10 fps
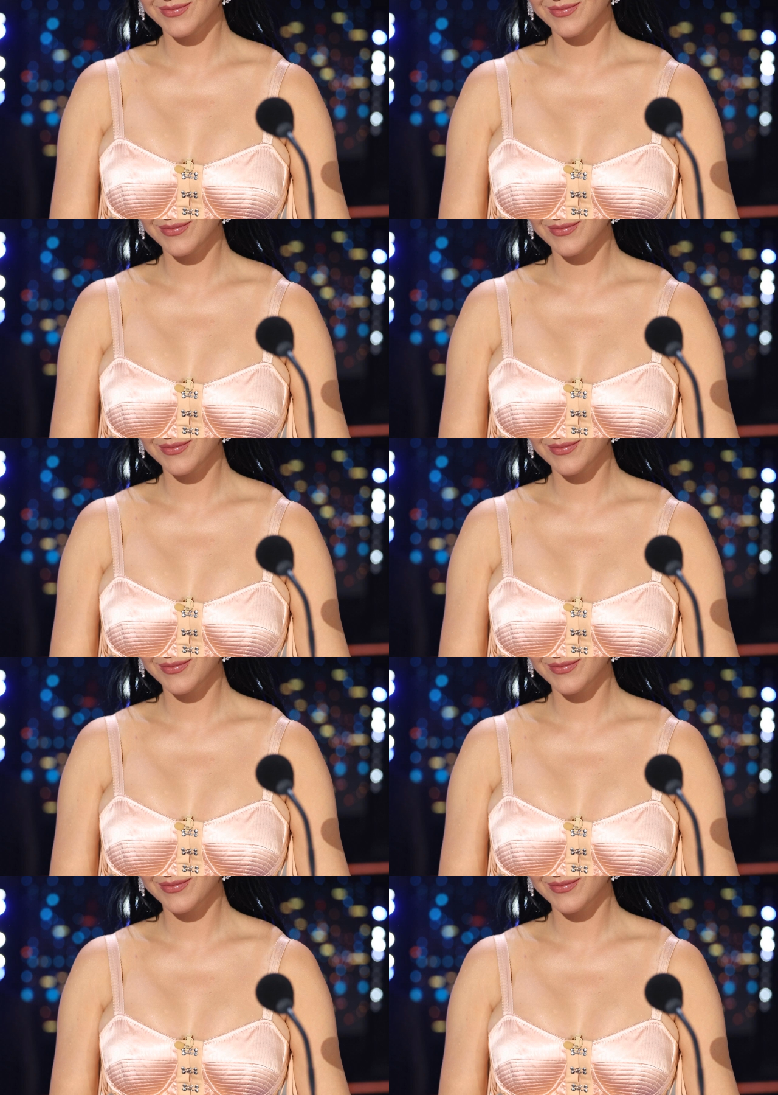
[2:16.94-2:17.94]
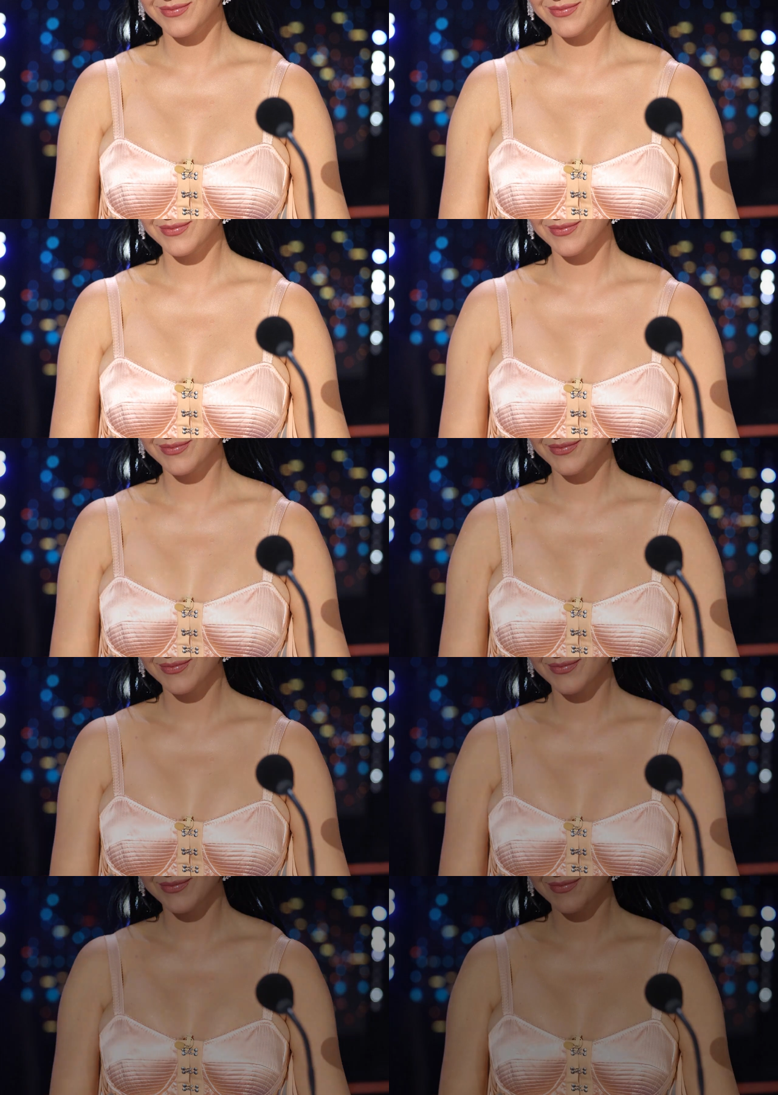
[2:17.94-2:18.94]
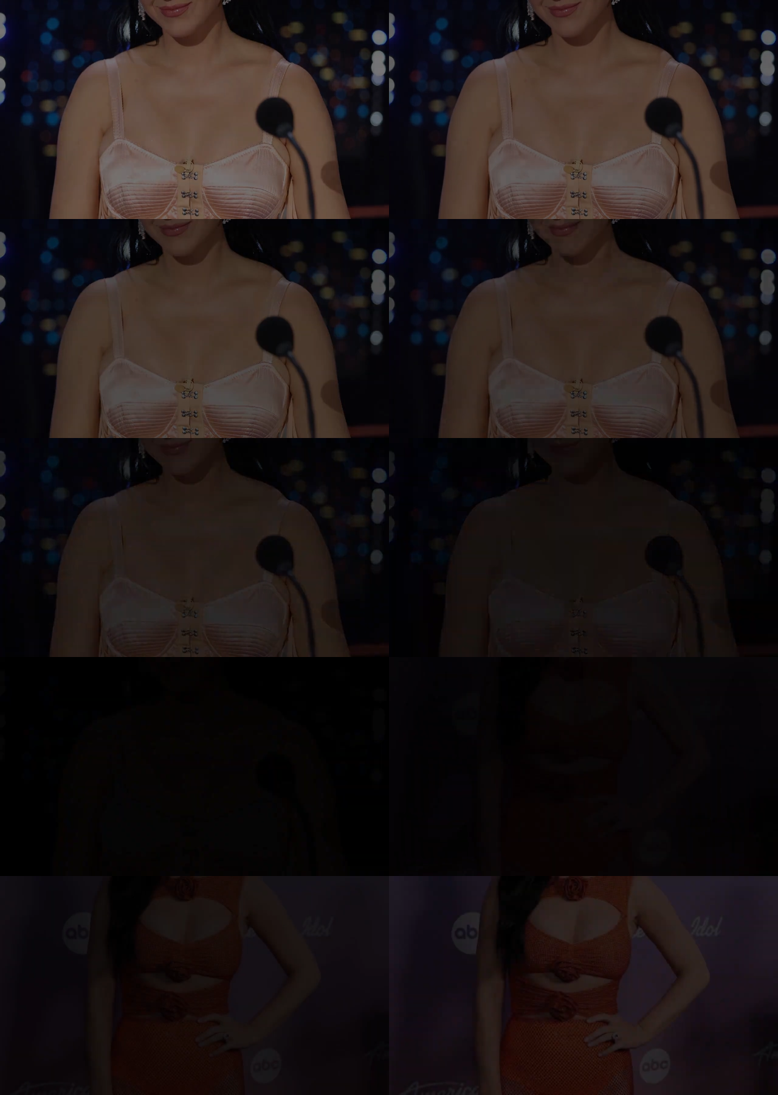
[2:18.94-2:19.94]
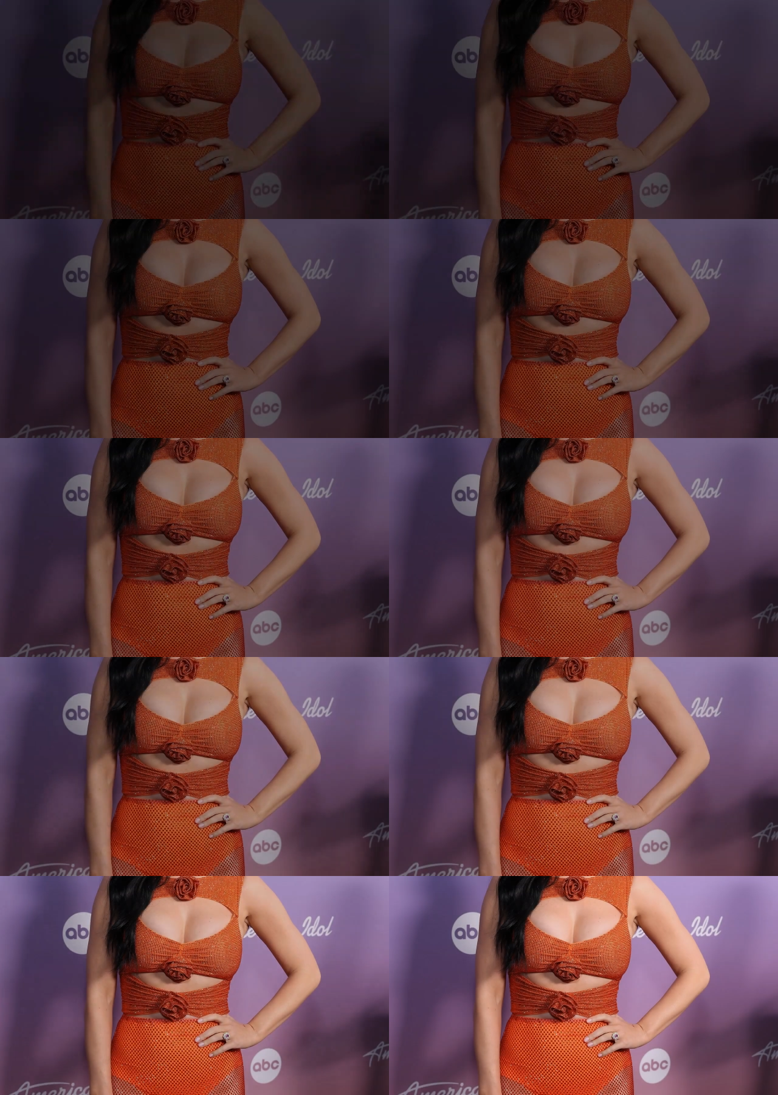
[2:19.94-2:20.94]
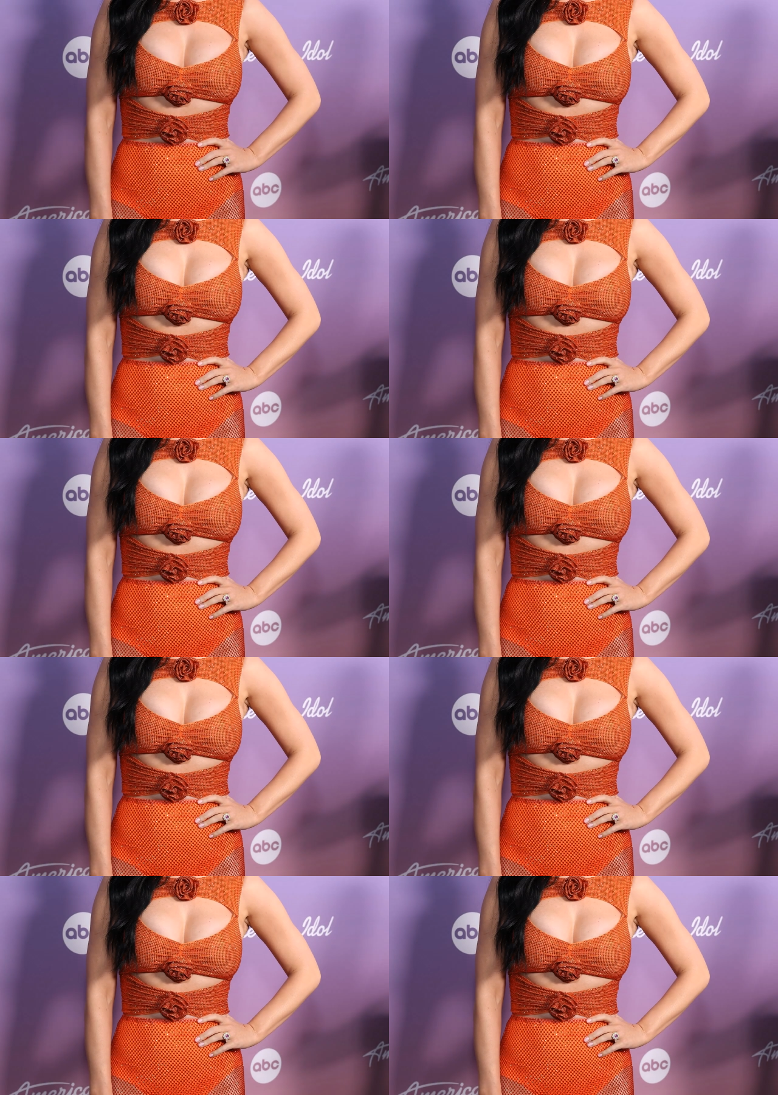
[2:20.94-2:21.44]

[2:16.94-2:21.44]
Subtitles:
(no speaker visible)